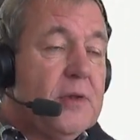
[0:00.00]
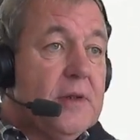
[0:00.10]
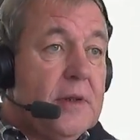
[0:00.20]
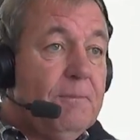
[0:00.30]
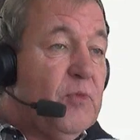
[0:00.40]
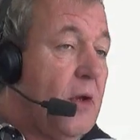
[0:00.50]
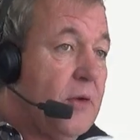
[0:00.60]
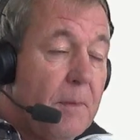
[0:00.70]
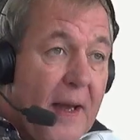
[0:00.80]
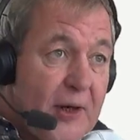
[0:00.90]
The, the,
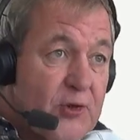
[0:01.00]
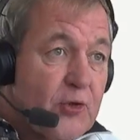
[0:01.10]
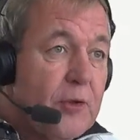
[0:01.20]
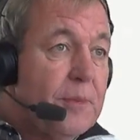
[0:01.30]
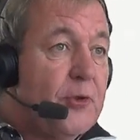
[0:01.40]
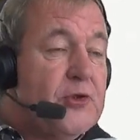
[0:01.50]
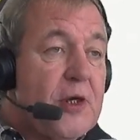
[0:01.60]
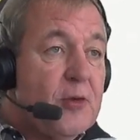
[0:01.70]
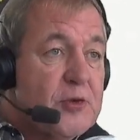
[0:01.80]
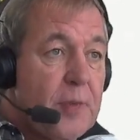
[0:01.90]
the manager of the Blue,
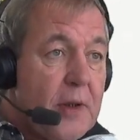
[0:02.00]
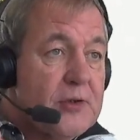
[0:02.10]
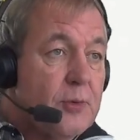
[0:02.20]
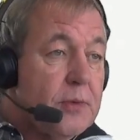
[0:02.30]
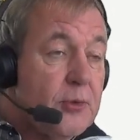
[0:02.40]
Jays, responsible,